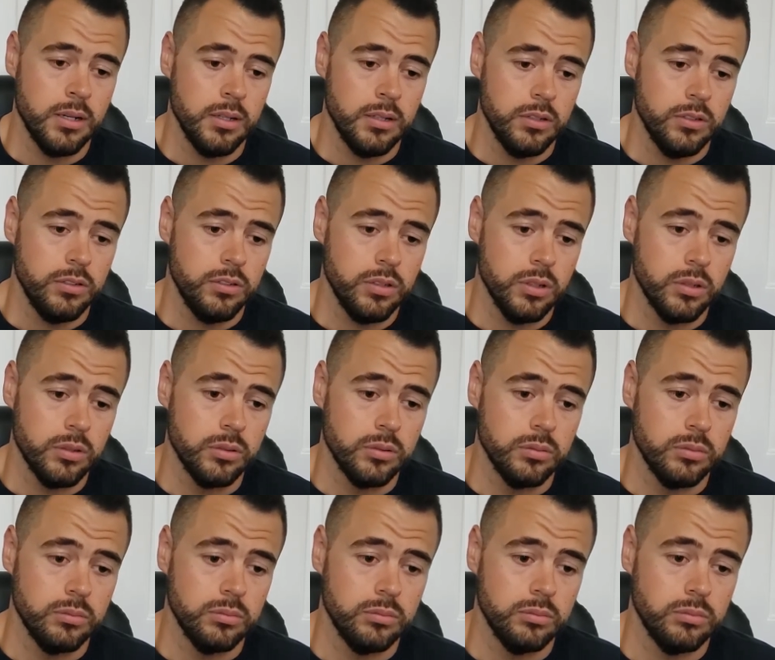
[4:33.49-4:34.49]
So,
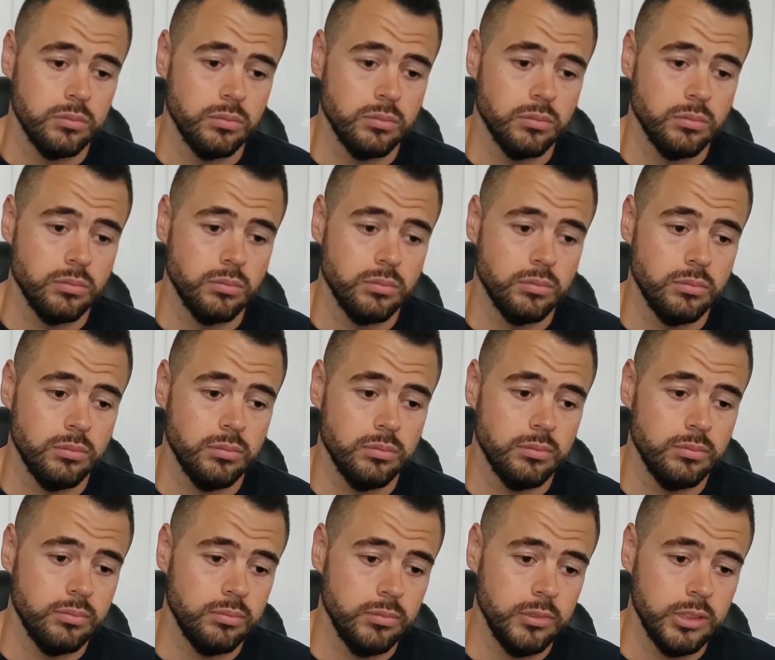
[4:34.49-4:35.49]

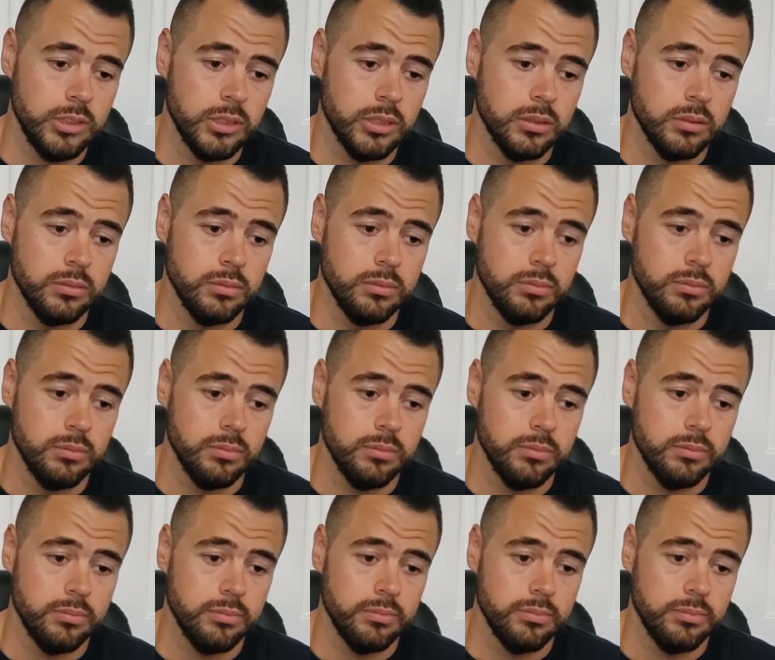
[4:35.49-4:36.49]

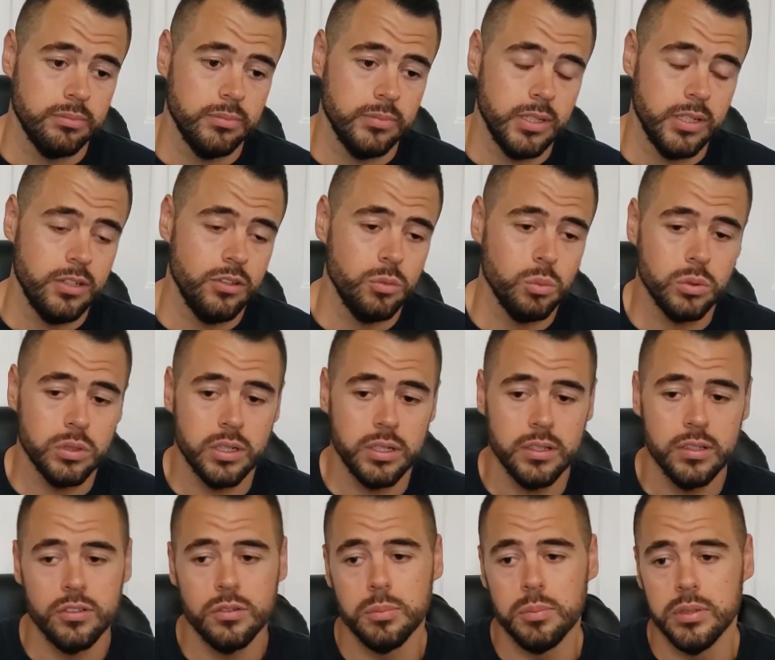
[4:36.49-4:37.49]
it is what it
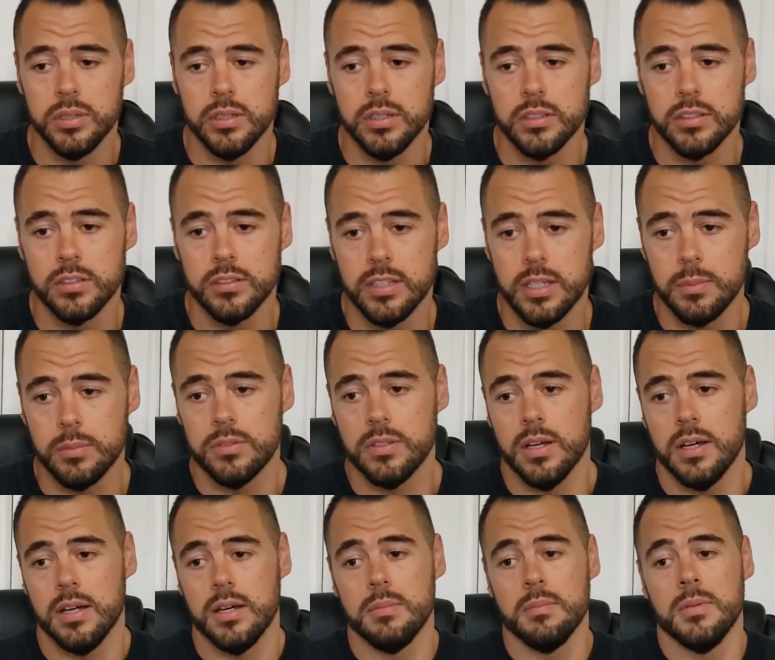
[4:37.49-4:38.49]
is, but at the same
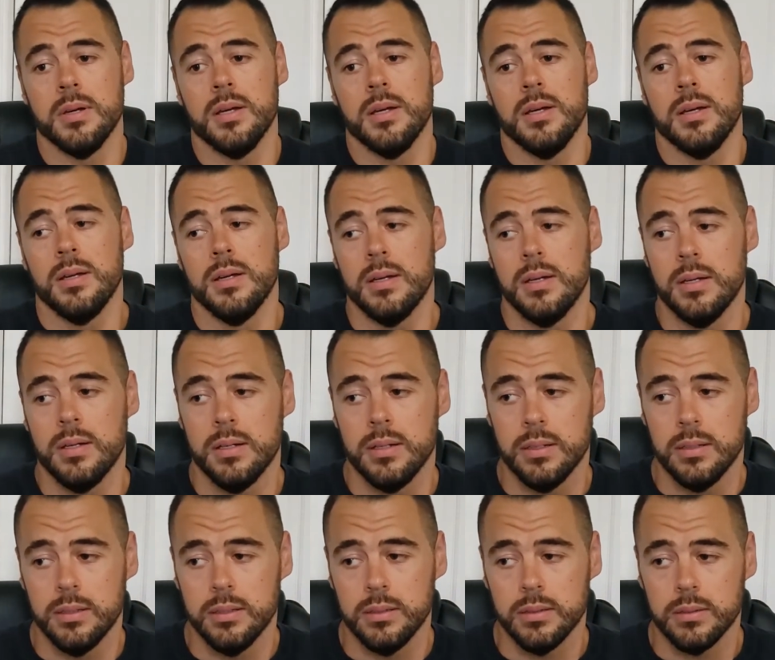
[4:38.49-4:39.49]
time,
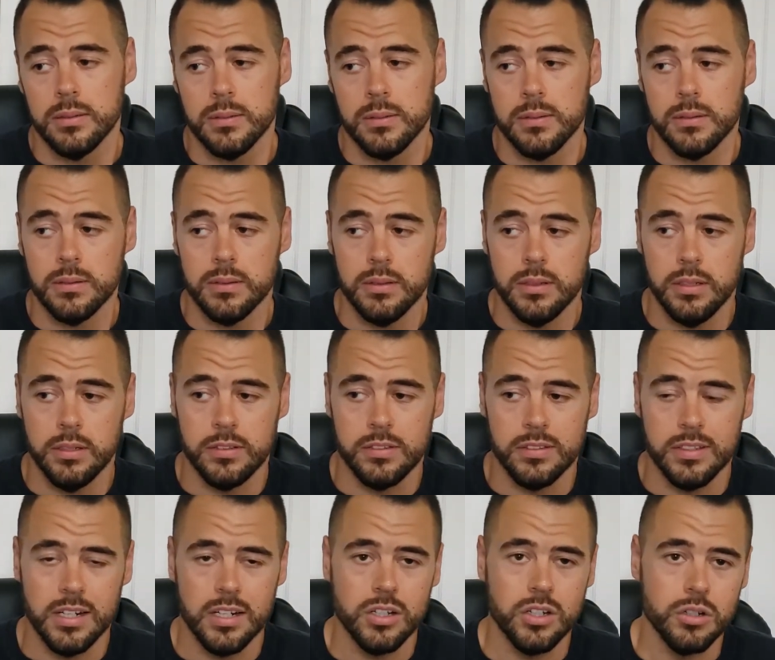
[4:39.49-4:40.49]
it's
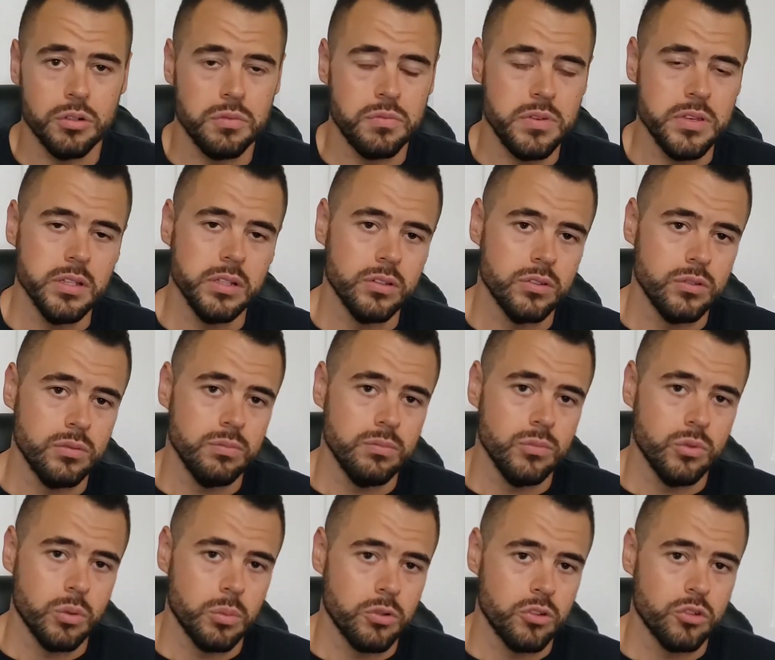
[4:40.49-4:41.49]
not a good feeling
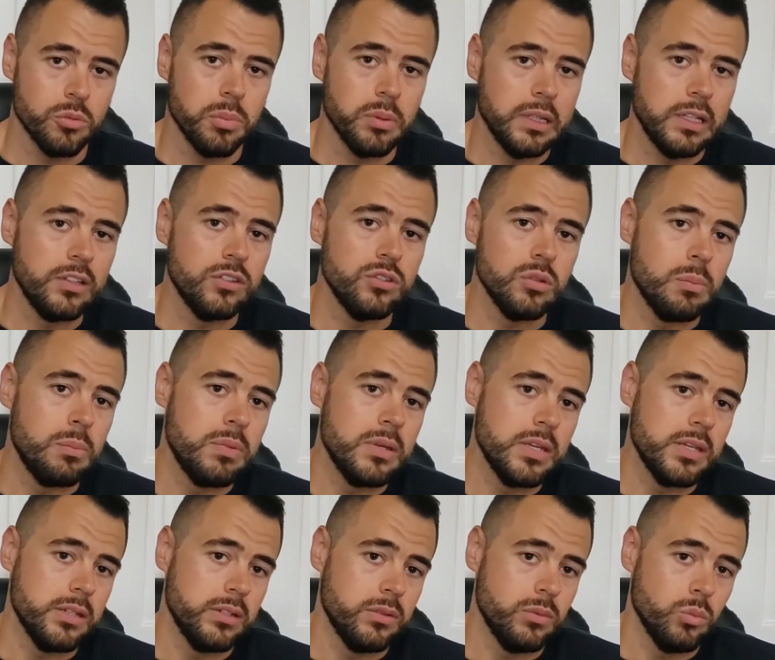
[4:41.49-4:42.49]
or just place to be
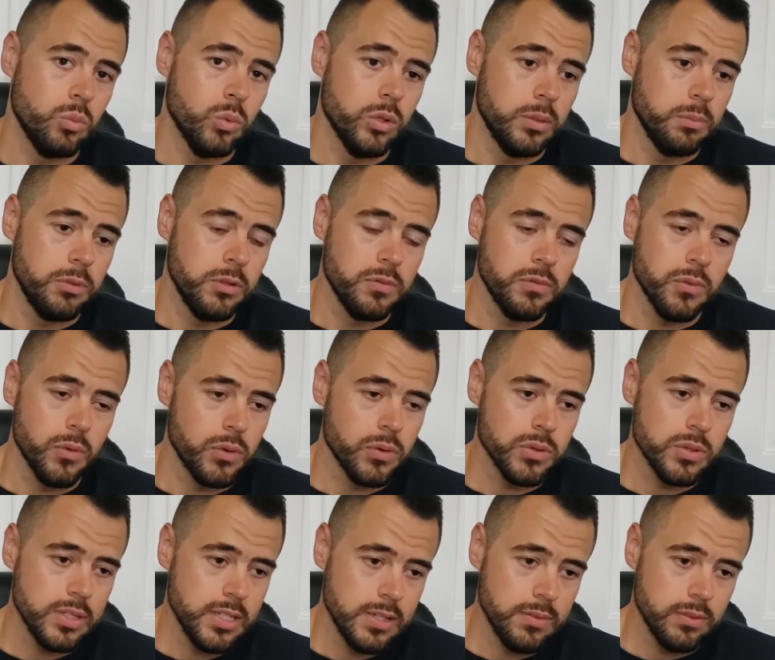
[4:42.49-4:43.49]
in when before
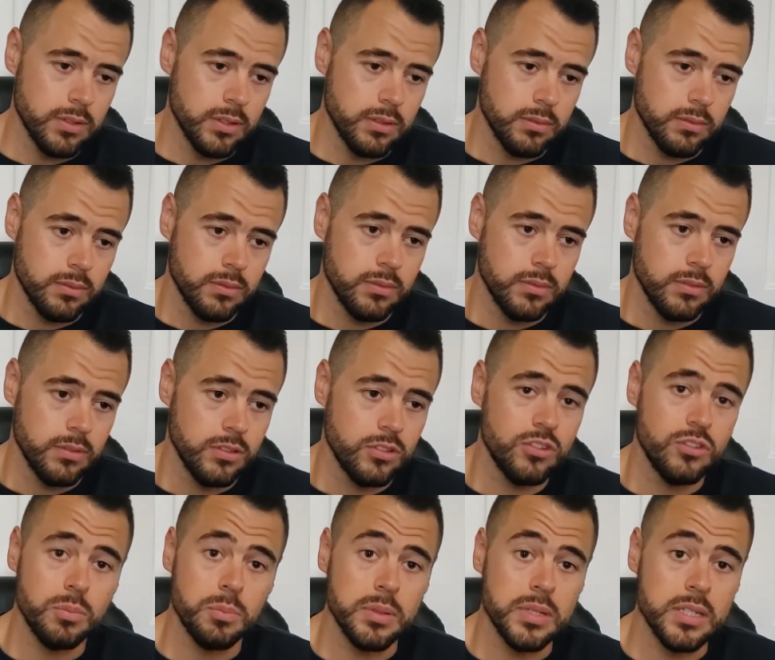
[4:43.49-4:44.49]
you even
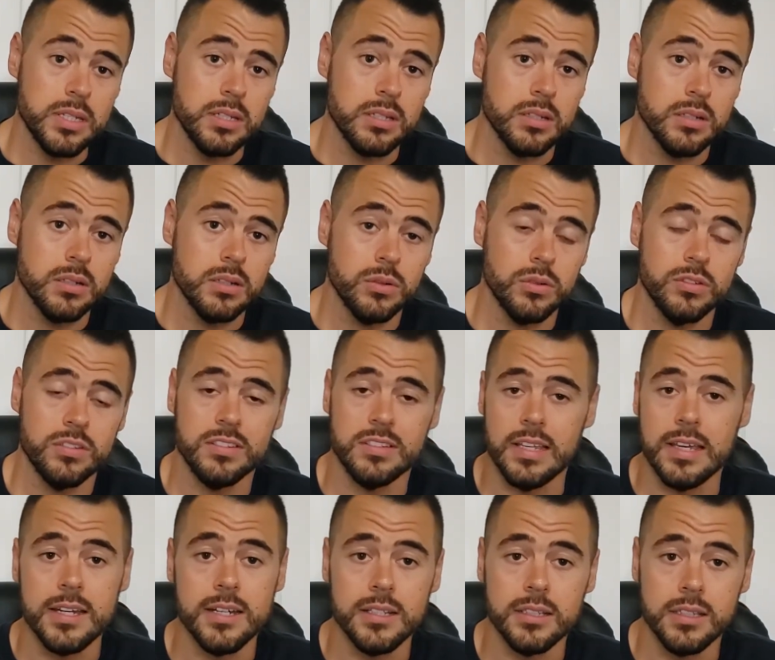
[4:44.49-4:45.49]
speak, say
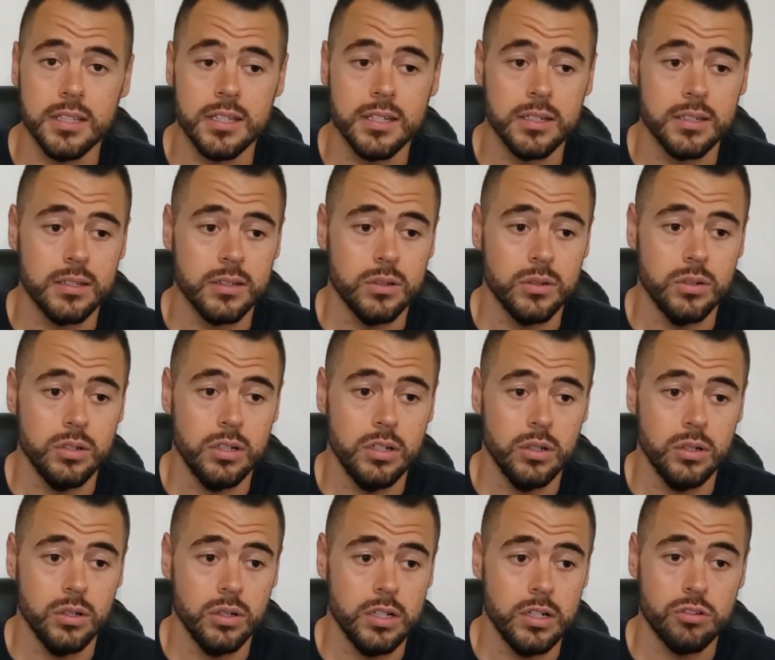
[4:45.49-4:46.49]
anything,
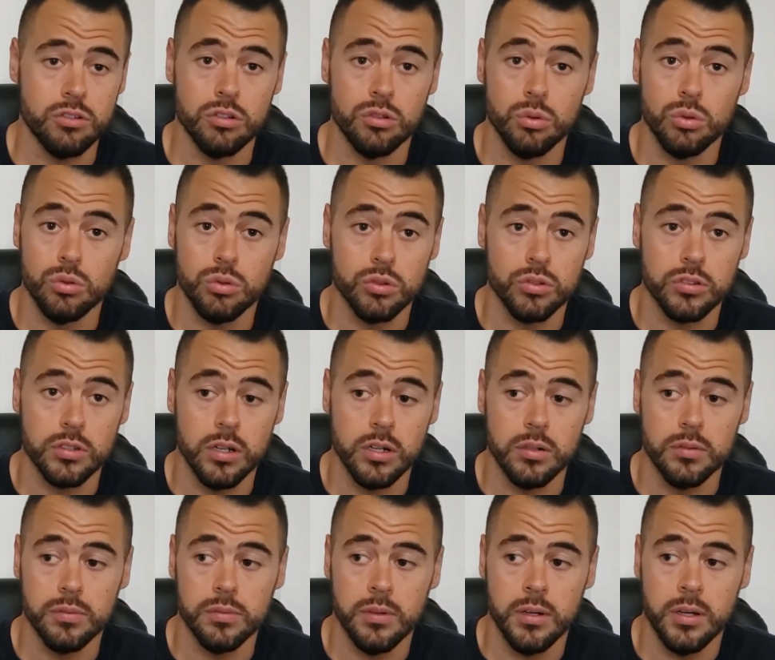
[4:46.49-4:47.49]
introduce yourself,